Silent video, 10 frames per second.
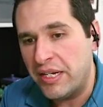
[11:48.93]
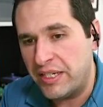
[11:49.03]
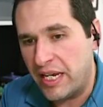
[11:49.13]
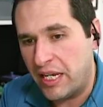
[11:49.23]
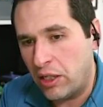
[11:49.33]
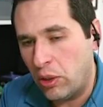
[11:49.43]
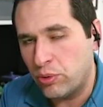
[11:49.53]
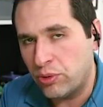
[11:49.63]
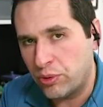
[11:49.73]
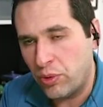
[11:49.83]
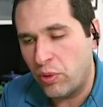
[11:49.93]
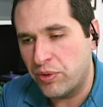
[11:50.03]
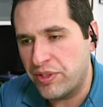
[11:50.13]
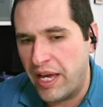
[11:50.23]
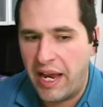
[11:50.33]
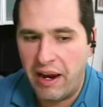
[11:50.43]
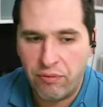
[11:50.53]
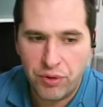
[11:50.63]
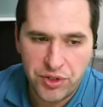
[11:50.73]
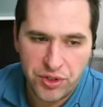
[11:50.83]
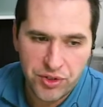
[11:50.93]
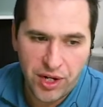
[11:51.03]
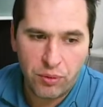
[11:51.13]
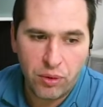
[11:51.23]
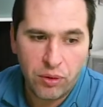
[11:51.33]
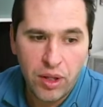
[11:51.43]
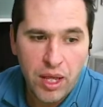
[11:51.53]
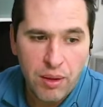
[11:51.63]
to get closer towards that average in general.